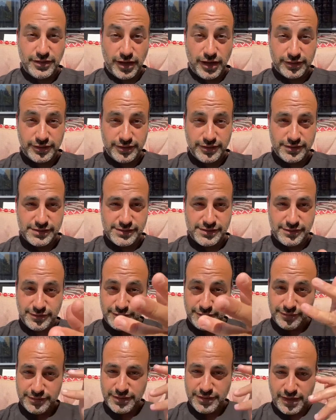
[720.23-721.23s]
doctors
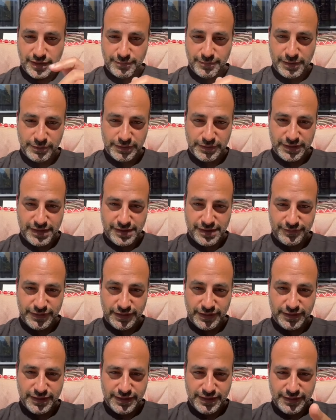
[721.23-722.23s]
to talk about what they have
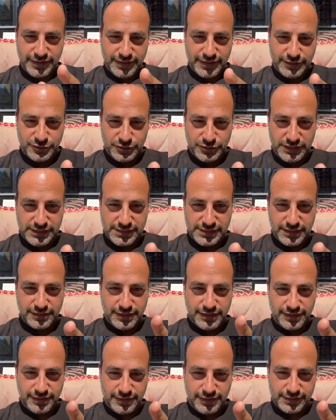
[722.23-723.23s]
done. And Julissa
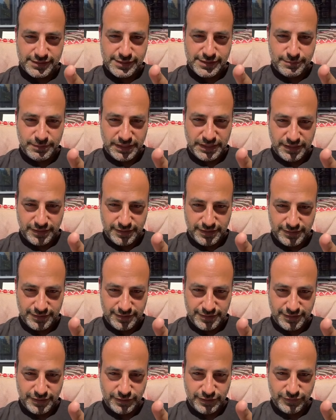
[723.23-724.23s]
didn't accept the
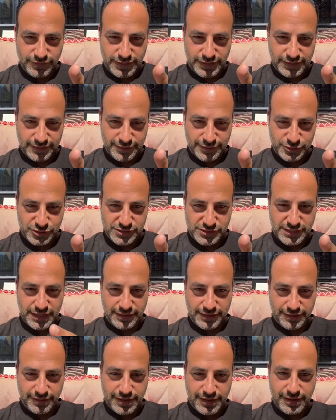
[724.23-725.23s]
invite because she's
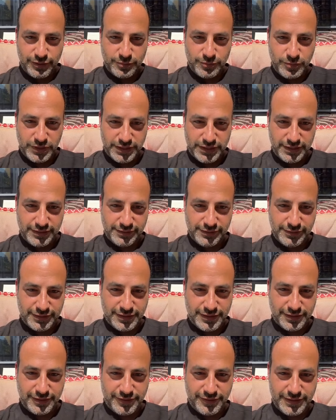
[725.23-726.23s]
getting her hair braided and
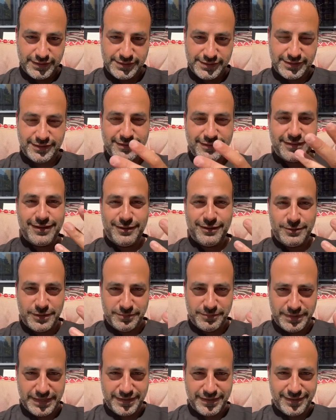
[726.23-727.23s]
looking crazy. Come
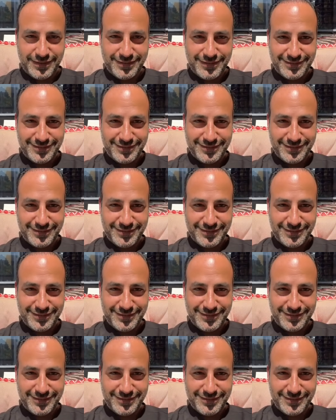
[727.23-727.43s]
on, man.